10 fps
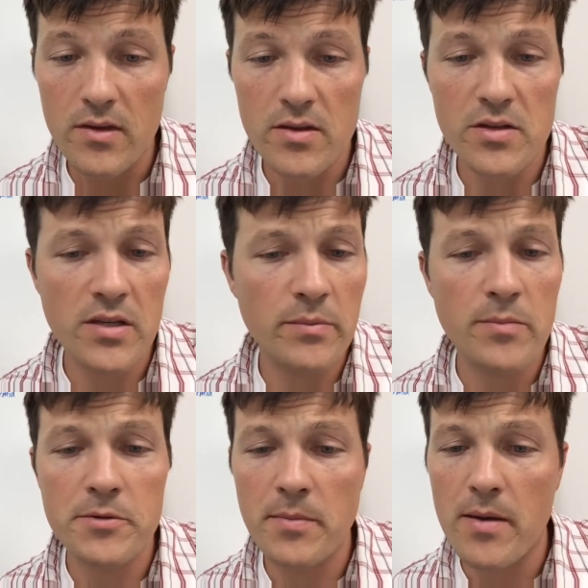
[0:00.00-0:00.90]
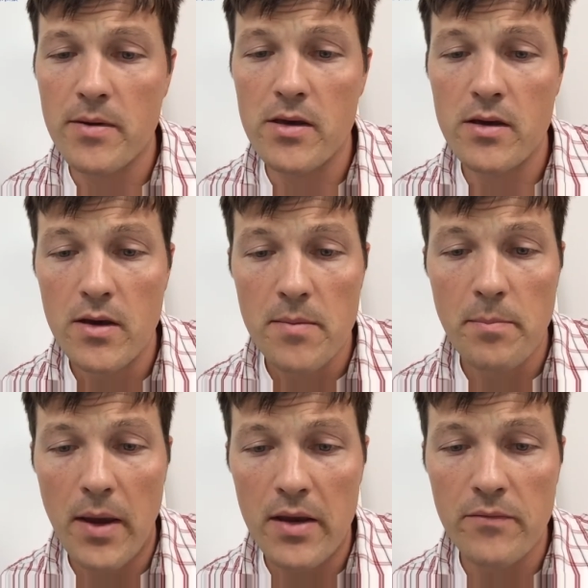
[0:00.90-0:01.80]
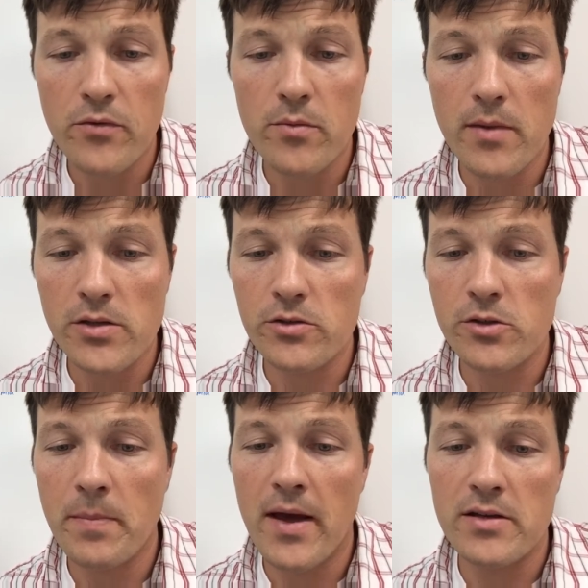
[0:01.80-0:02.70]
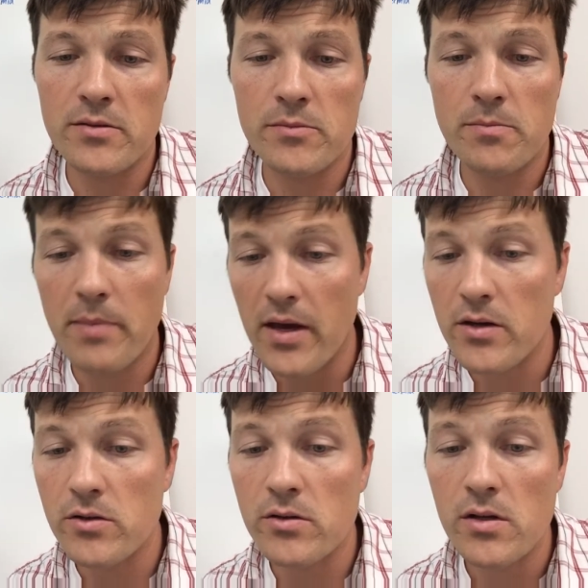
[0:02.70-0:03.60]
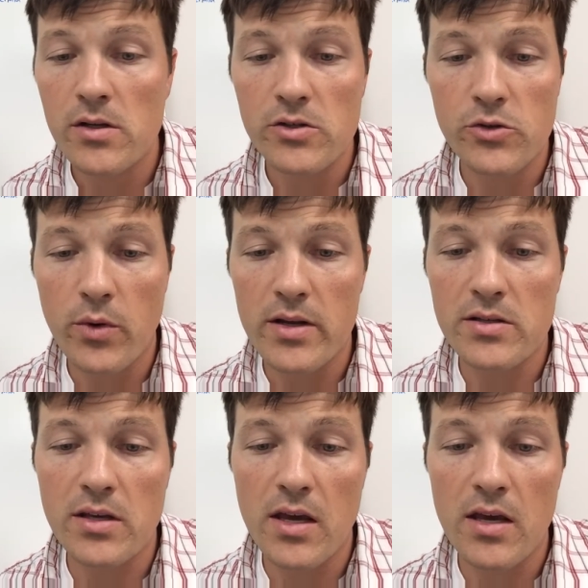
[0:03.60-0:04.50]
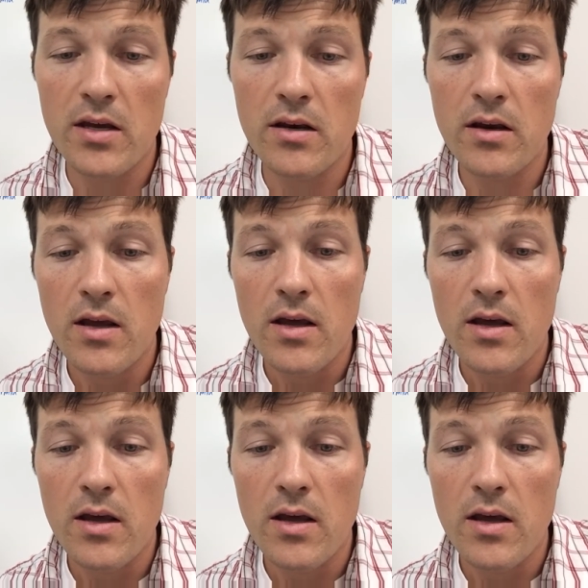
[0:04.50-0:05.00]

The symptoms may be painful muscle spasms, pale, sweaty skin,